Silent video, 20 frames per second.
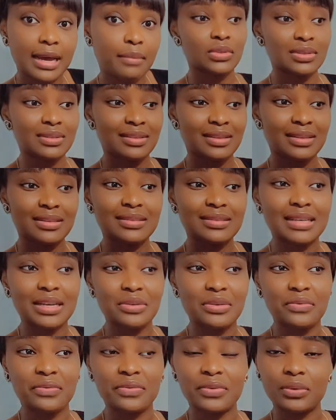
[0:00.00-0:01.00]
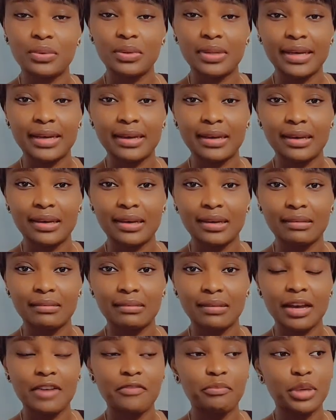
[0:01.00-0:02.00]
Those things that you feel like
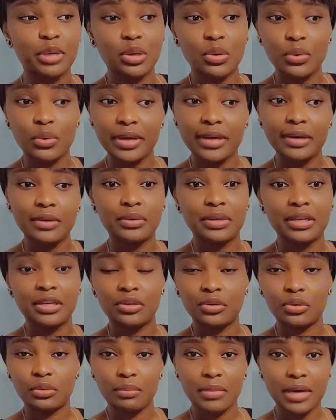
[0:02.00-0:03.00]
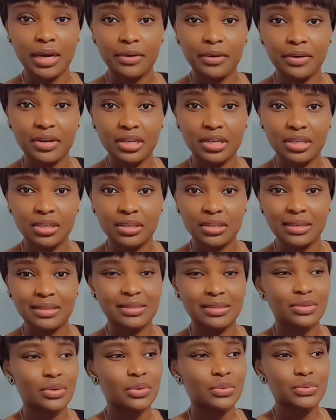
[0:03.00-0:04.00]
have been going on in your marriage that
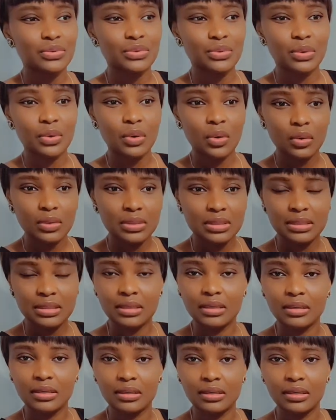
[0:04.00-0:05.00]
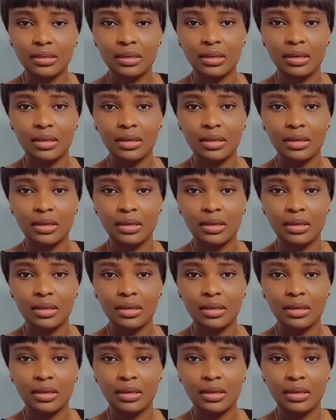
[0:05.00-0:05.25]
is also causing